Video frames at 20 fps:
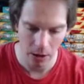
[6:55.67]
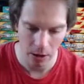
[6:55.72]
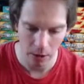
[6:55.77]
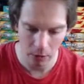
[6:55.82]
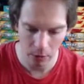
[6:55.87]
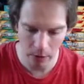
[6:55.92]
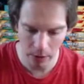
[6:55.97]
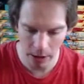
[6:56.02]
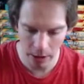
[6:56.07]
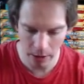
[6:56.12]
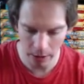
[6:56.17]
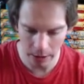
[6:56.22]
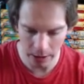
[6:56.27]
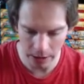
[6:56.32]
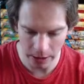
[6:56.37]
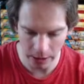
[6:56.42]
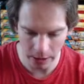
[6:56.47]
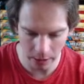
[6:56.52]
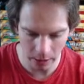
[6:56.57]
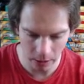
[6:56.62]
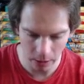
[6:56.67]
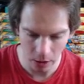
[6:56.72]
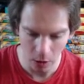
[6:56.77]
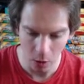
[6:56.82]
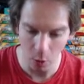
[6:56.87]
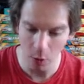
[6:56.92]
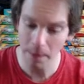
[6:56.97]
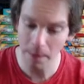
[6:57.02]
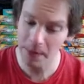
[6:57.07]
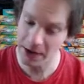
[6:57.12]
rare here,
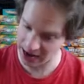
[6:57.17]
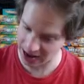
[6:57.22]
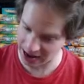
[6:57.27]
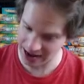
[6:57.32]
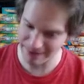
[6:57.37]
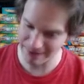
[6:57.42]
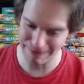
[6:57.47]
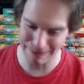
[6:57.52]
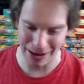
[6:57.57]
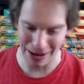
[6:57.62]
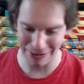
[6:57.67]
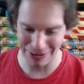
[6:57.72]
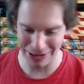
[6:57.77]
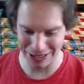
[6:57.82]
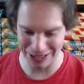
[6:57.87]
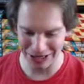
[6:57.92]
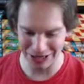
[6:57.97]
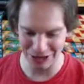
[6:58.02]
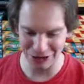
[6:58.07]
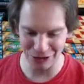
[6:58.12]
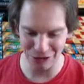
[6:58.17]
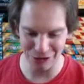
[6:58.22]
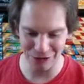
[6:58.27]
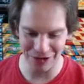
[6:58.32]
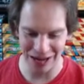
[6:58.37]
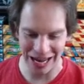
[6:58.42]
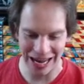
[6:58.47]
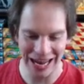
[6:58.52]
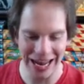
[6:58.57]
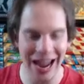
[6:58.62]
would be a Mimikyu
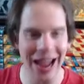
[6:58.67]
V,